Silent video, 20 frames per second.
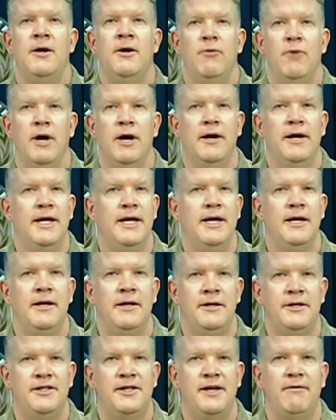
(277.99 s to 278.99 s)
where he
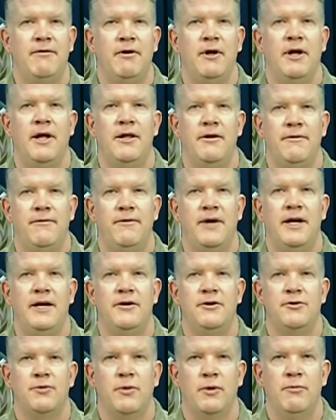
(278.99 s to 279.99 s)
and several other
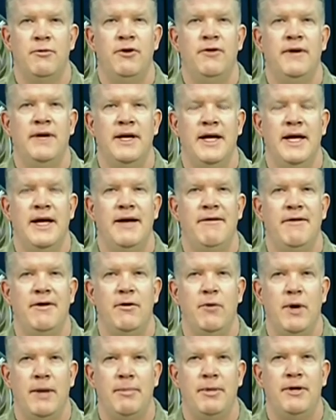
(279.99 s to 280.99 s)
fighters were moving a heavy
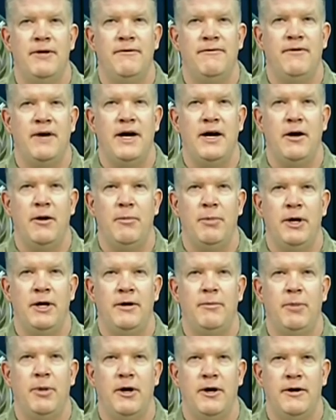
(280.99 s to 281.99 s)
weapon to fire upon
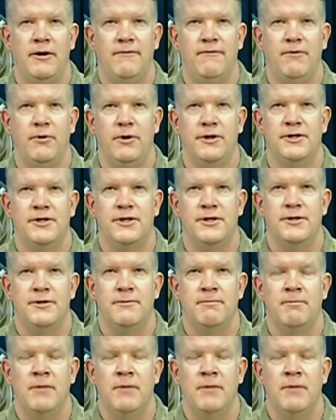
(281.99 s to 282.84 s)
partner forces.